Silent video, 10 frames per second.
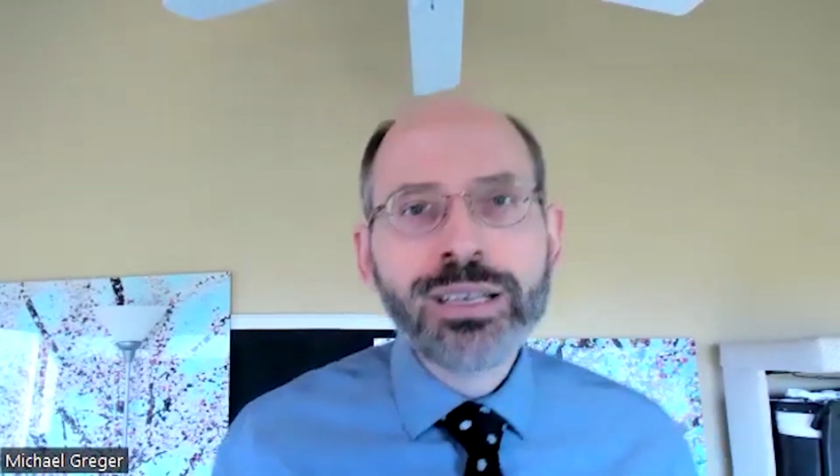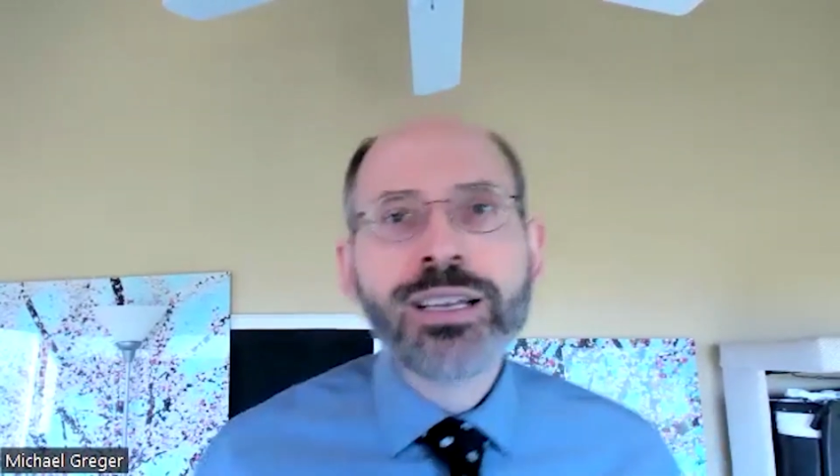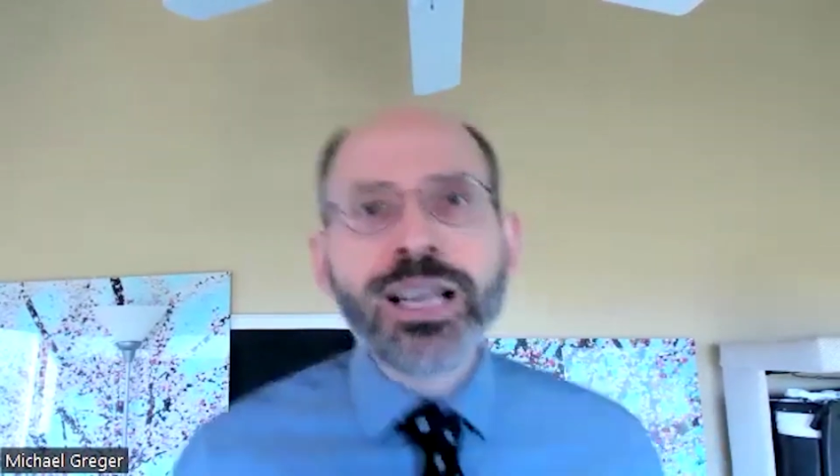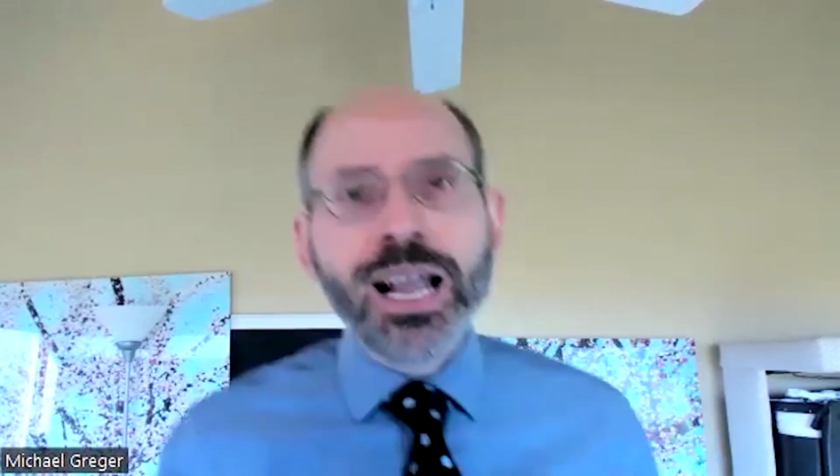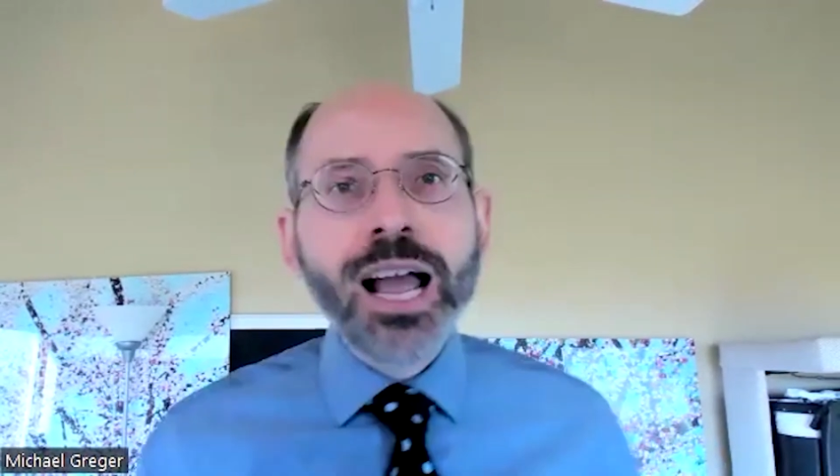
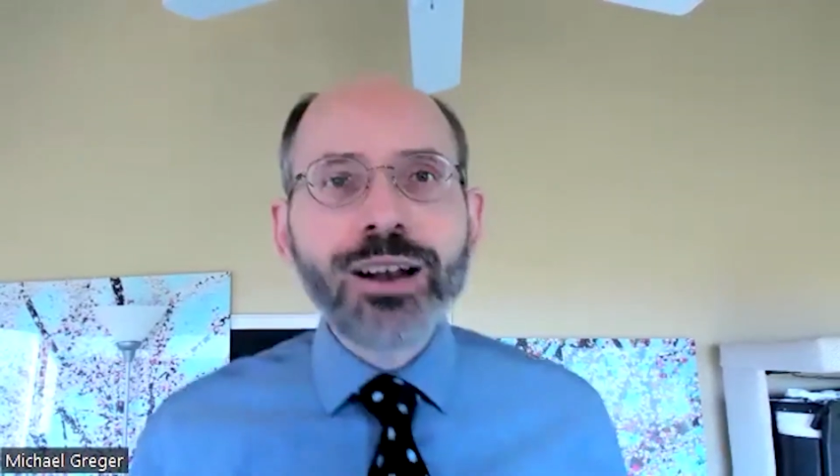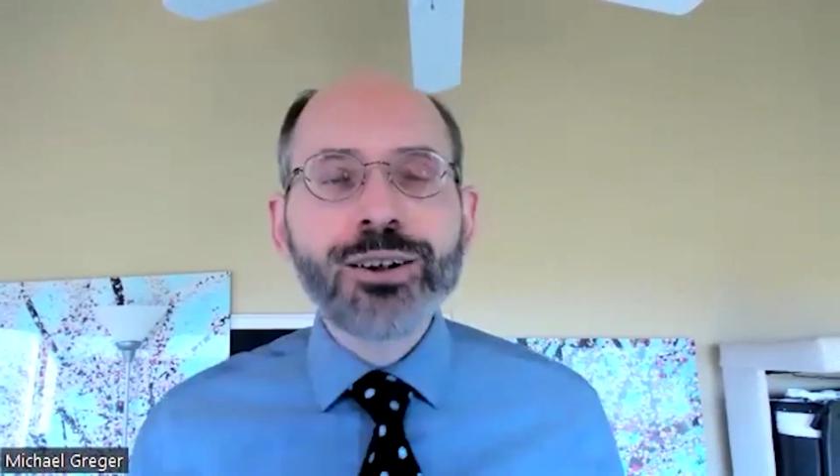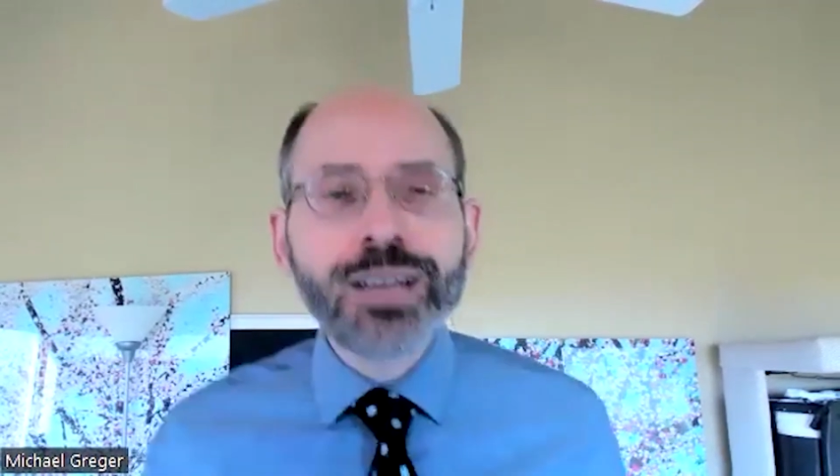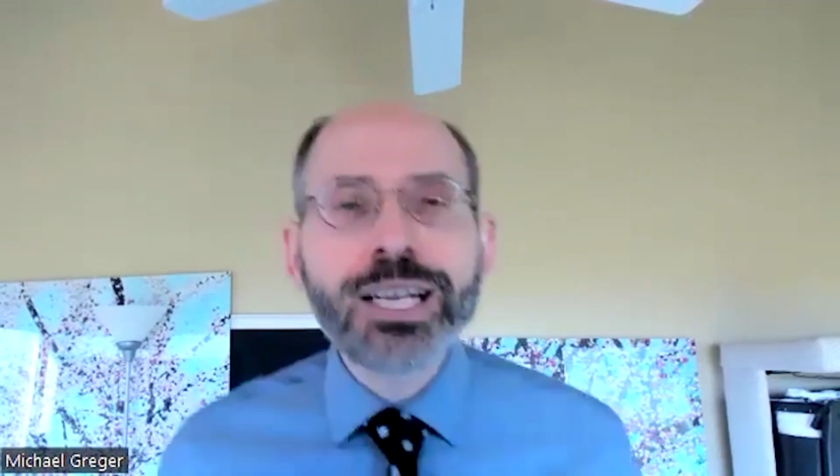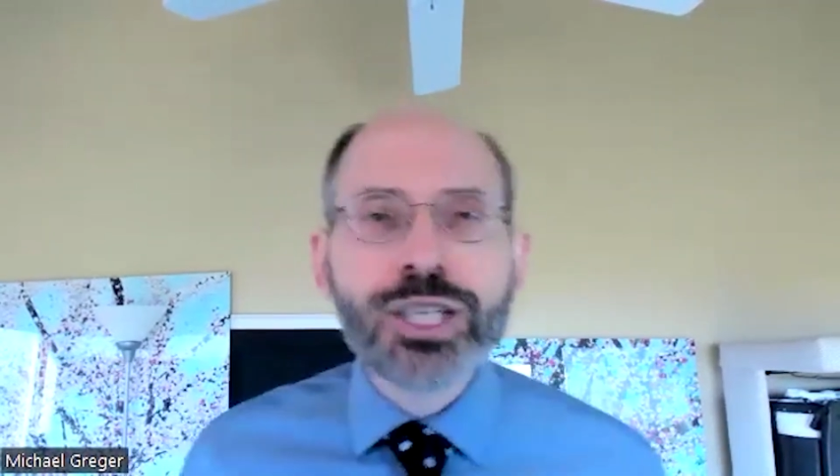at our
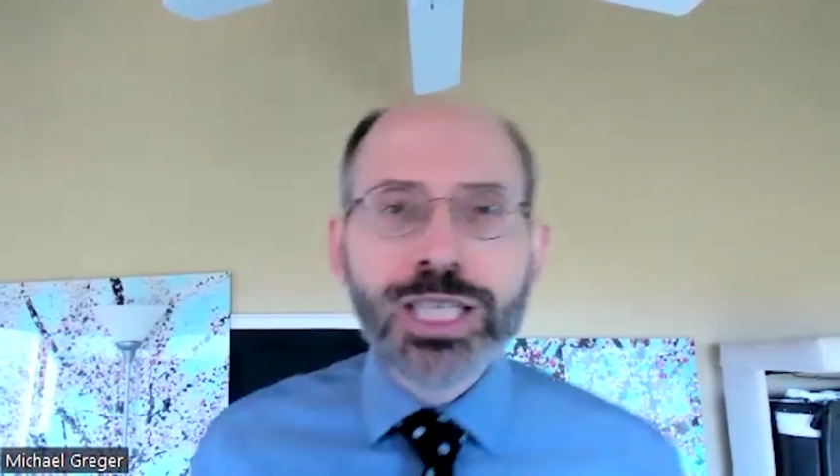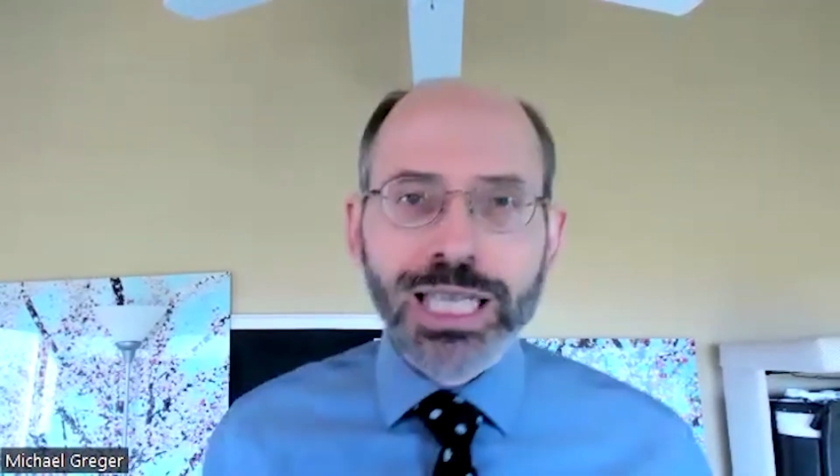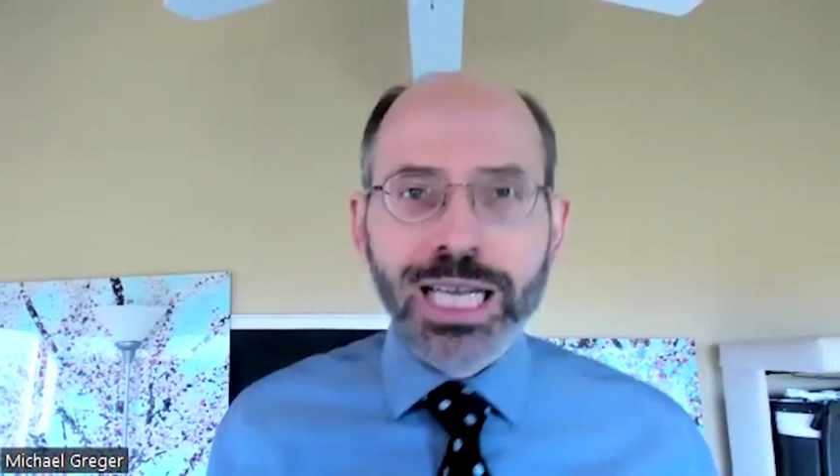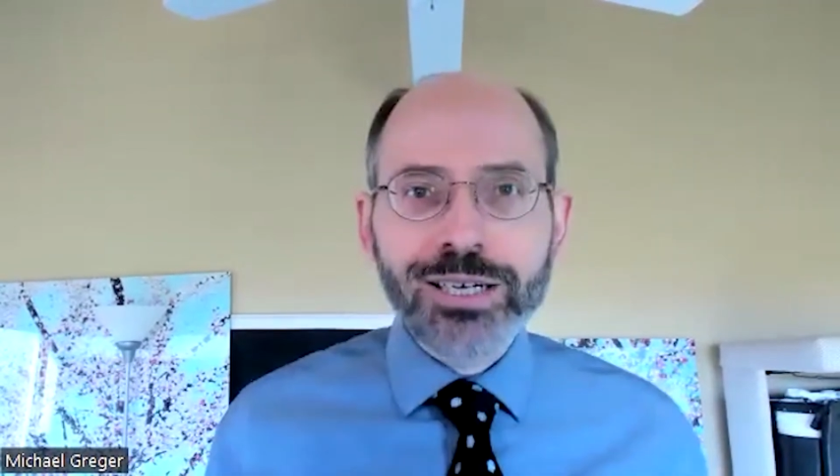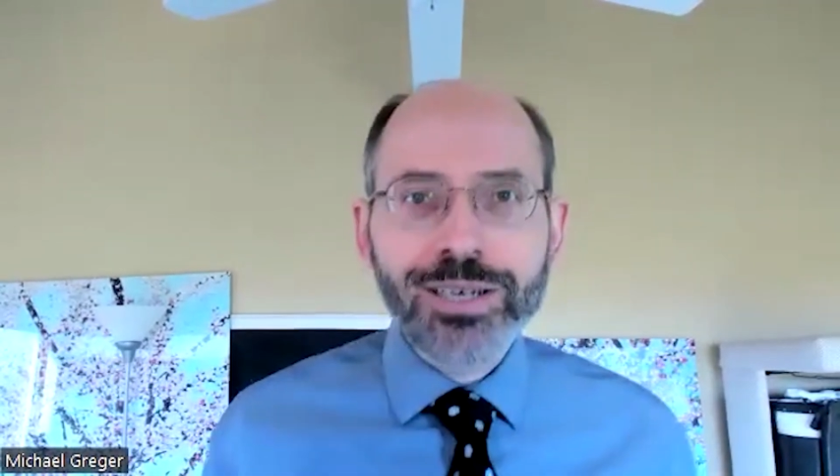
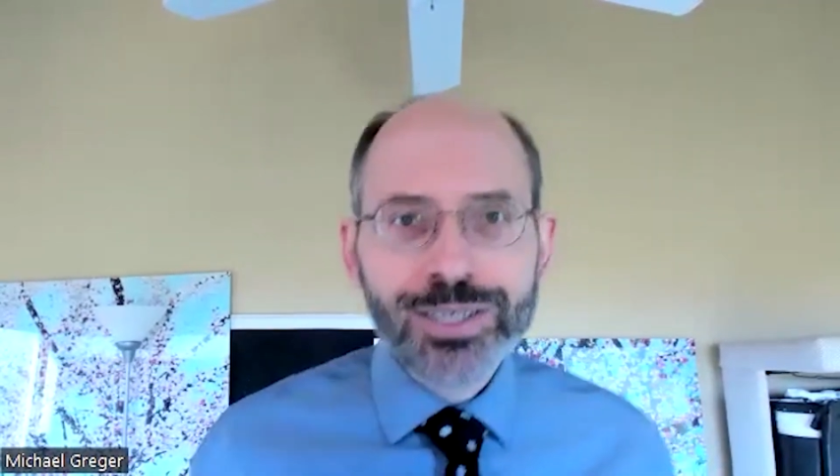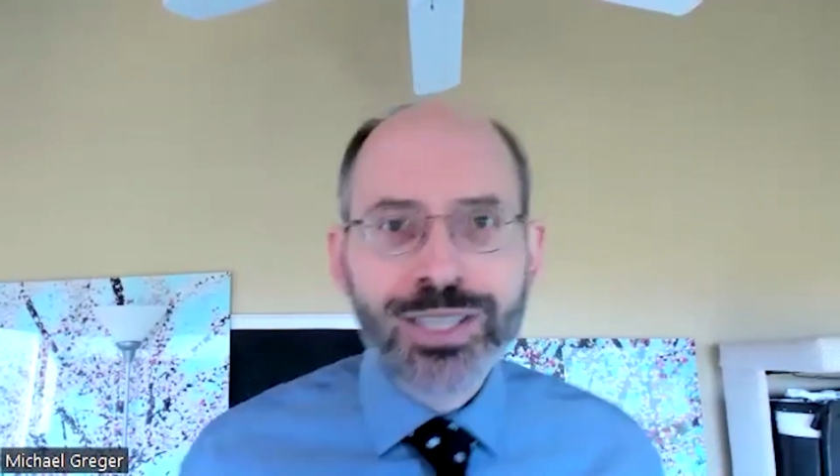legislators.